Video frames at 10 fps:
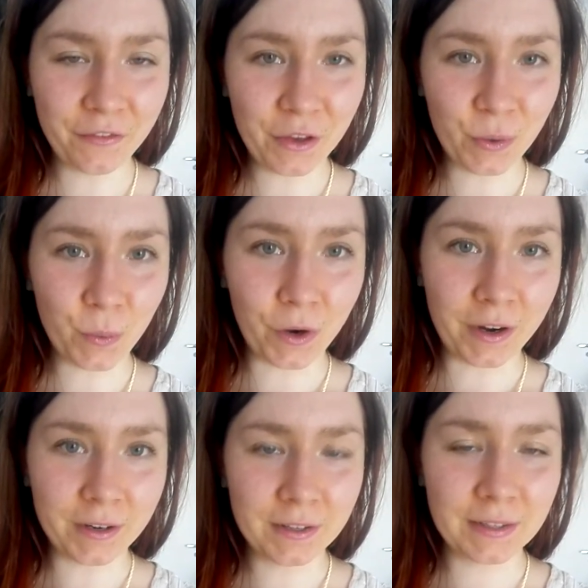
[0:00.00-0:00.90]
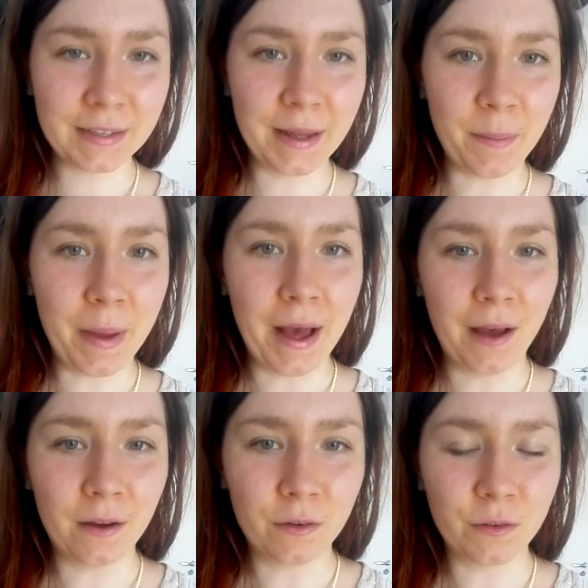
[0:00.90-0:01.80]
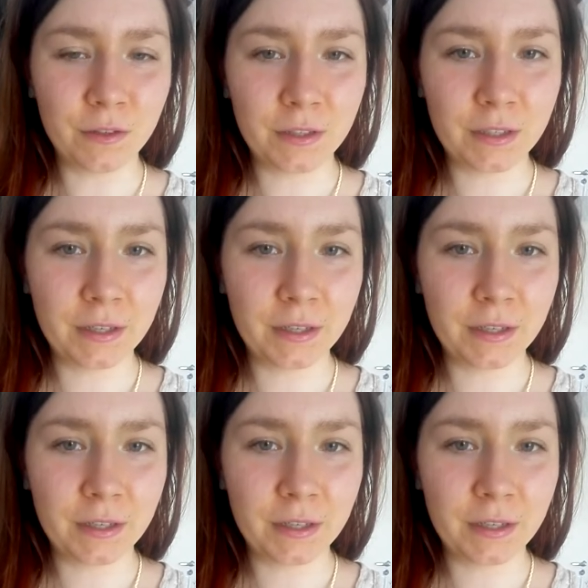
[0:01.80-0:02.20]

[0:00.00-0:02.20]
few words about